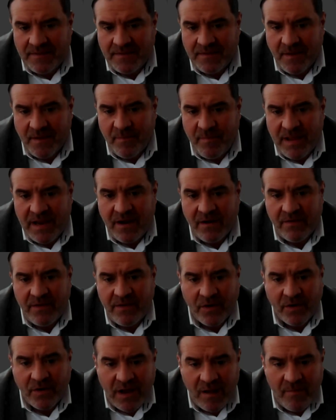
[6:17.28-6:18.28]
And the bigger
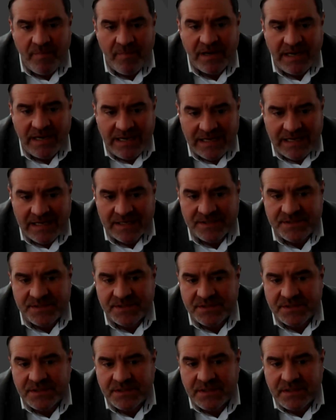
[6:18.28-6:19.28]
your company
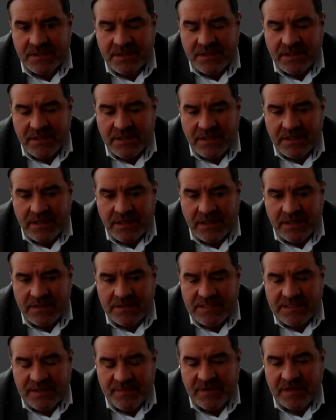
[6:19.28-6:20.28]
is,
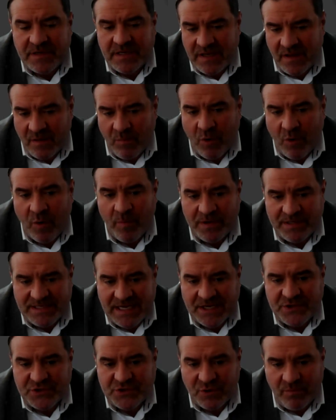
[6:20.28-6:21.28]
typically the more
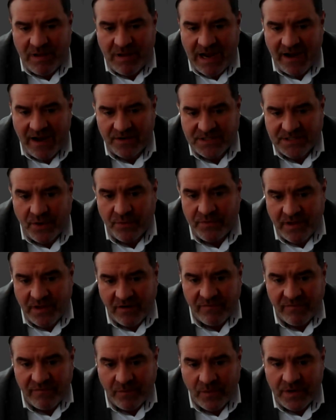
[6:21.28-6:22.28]
potential buyers out
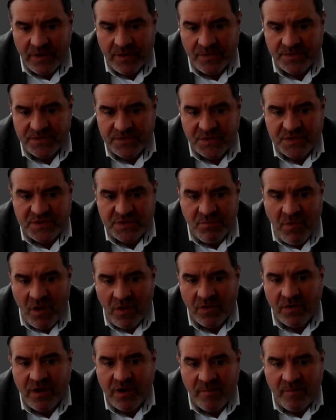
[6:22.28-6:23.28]
there for you. So
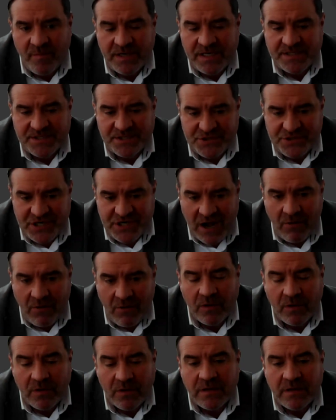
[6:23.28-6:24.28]
smaller companies in
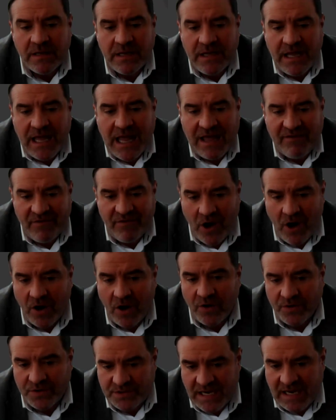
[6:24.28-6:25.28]
general have a
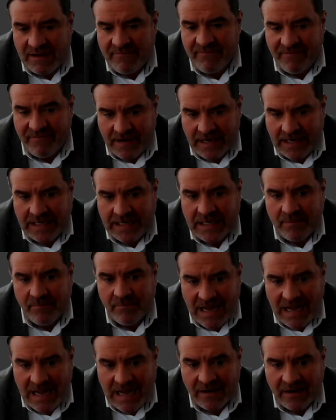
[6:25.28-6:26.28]
harder time finding a
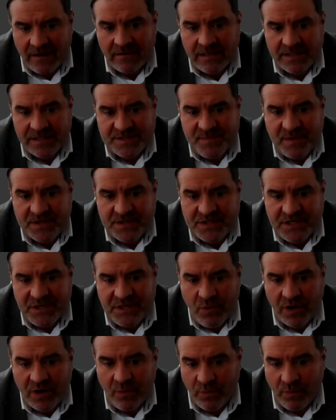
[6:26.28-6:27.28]
buyer, and
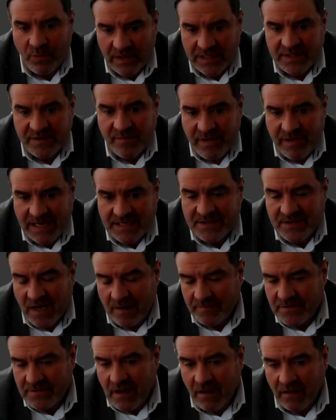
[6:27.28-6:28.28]
especially one willing to pay
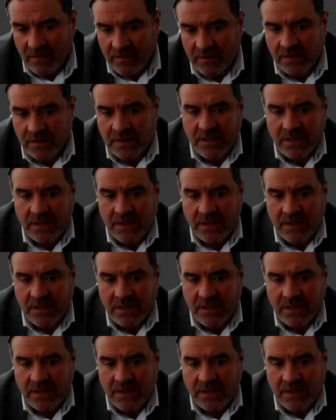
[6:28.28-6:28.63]
top dollar.